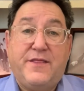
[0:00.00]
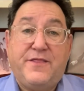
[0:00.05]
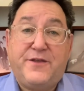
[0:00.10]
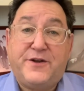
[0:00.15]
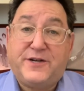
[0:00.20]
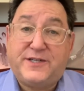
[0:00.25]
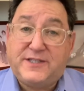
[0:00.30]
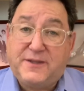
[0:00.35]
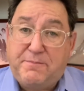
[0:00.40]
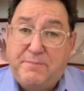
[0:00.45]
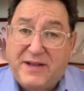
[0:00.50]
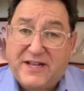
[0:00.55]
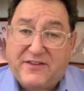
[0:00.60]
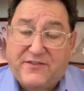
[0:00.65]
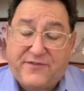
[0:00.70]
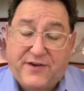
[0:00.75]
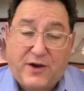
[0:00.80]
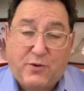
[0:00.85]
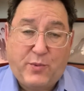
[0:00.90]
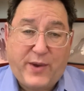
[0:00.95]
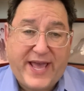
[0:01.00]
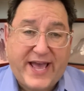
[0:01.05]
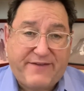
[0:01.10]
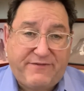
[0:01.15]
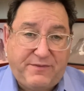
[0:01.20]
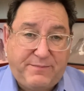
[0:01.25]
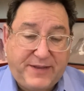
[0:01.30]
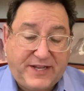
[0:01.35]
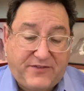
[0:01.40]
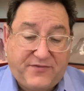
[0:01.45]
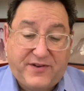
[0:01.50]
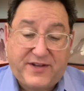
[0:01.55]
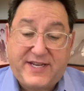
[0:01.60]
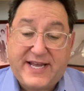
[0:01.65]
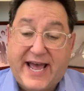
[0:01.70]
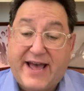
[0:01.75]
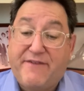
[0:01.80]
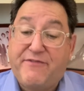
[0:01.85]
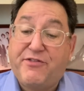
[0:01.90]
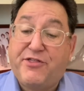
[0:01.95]
there is a mitzvah. We have a mitzvah
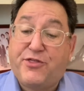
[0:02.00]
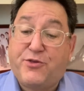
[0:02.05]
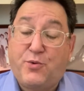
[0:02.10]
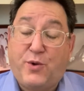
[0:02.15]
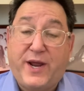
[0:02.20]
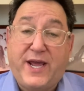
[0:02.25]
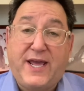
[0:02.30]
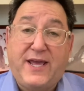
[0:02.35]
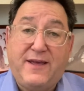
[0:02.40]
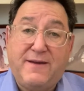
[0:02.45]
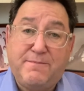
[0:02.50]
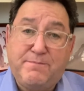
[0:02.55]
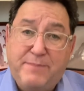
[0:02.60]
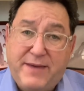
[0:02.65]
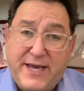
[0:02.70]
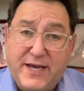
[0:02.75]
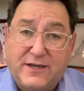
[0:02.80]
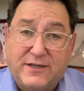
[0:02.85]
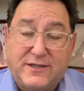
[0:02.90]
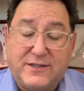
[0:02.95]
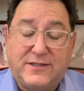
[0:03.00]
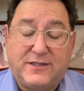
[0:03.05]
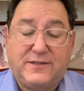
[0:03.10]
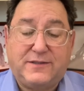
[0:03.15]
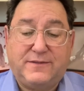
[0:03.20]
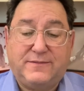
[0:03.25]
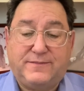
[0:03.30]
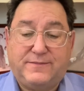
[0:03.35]
to have three meals.